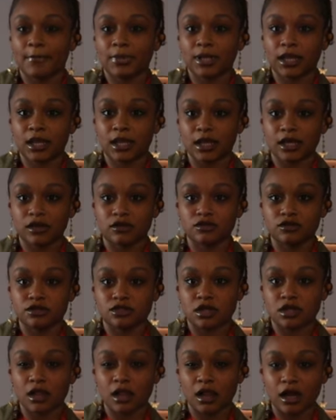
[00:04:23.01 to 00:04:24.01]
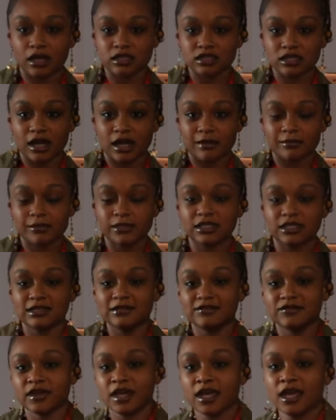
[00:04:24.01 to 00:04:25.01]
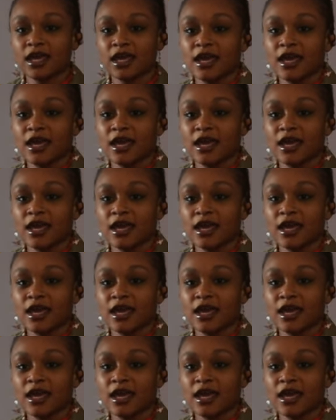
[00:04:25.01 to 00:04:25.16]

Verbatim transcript: plato's closet i believe